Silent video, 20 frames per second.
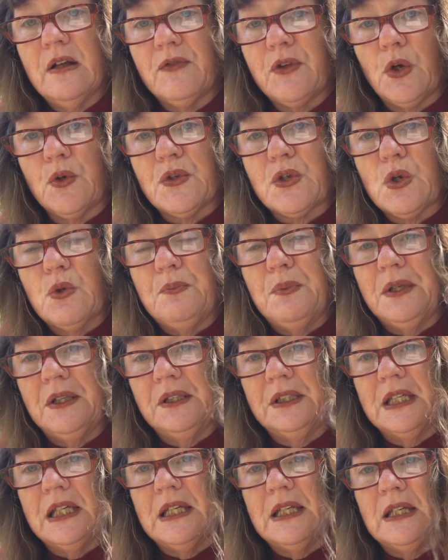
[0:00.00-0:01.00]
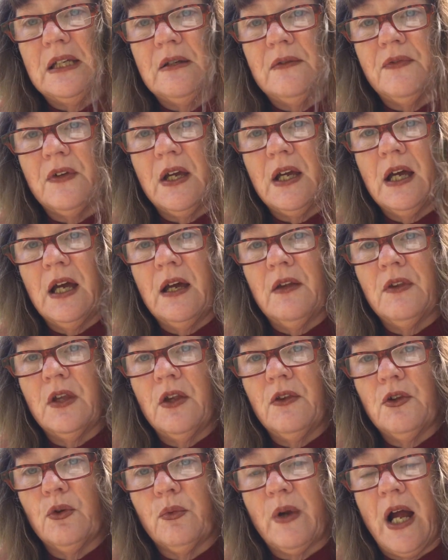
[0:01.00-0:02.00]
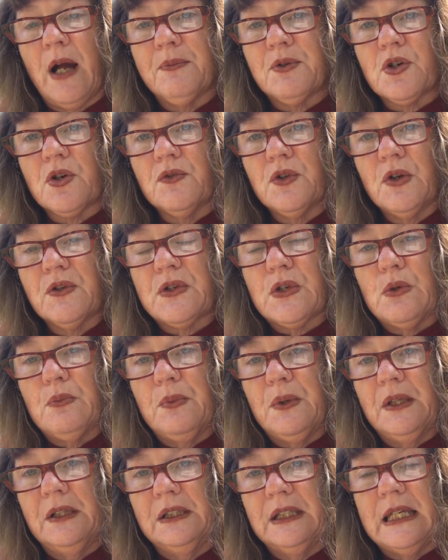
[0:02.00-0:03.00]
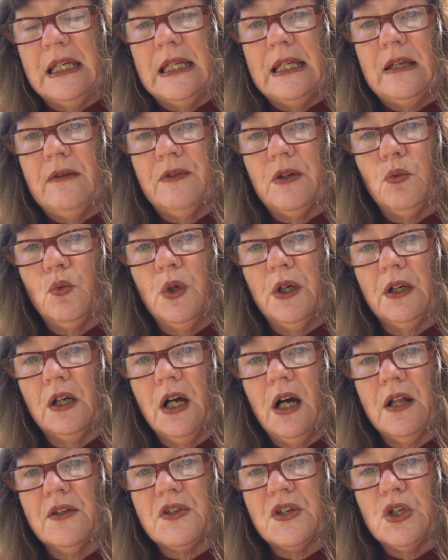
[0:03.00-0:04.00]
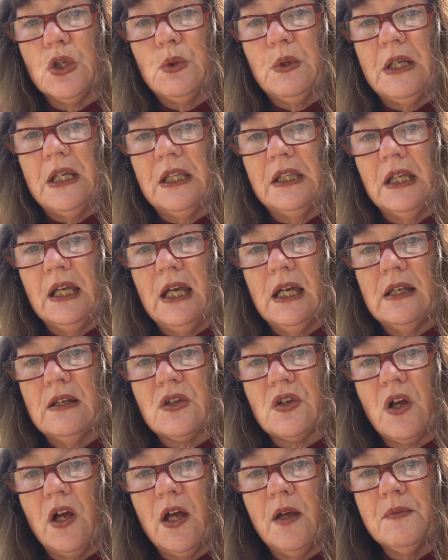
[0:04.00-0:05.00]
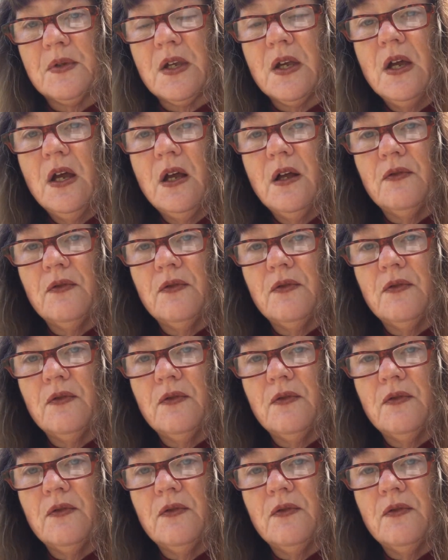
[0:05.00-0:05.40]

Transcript: those who believe in the rapture, those who believe in what God's doing in the end times,